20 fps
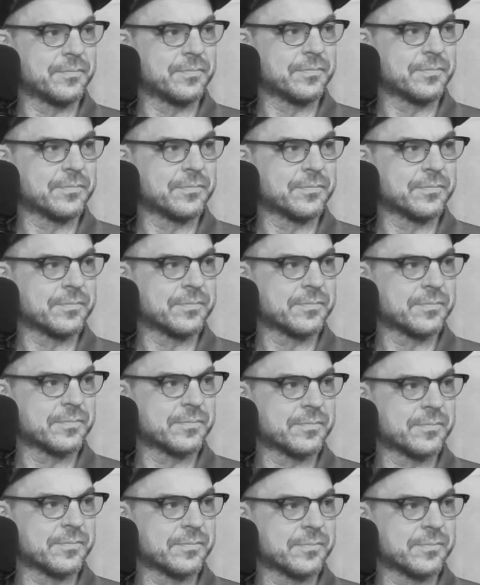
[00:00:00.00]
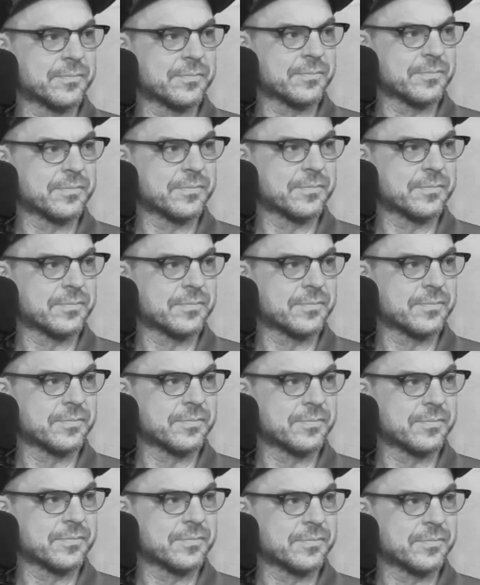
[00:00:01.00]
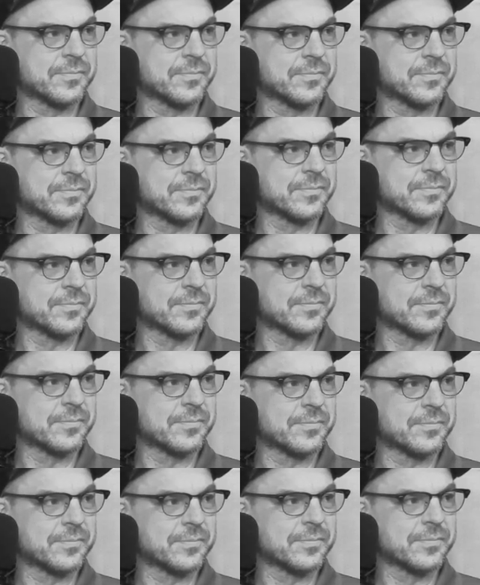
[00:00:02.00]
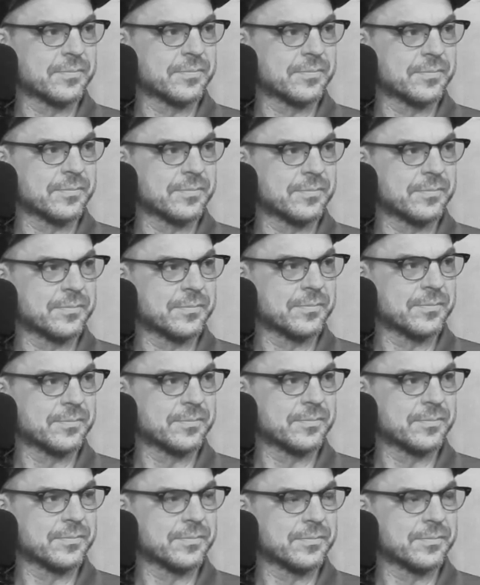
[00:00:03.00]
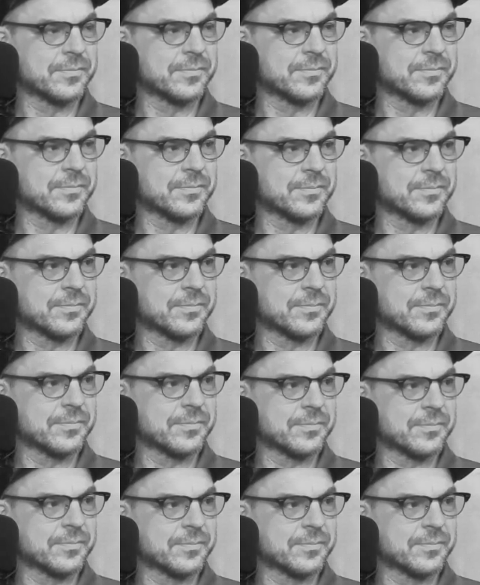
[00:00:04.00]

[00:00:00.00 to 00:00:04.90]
This person isn't speaking.